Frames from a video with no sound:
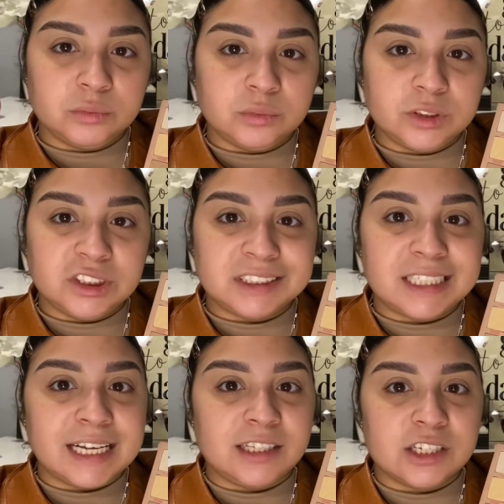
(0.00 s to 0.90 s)
which is
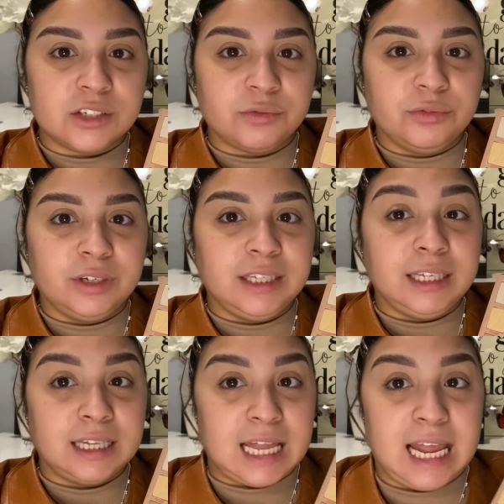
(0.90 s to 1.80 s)
like this really
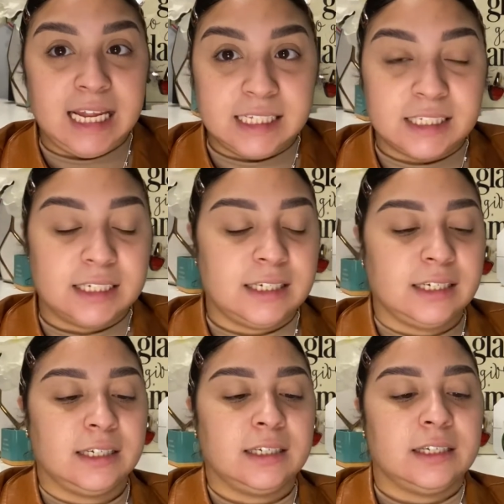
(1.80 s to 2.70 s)
light
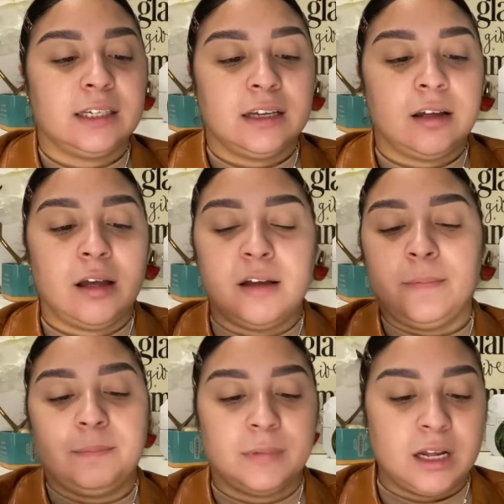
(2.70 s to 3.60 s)

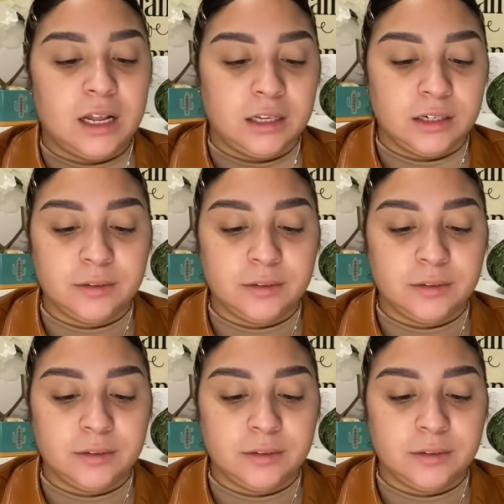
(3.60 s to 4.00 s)
color.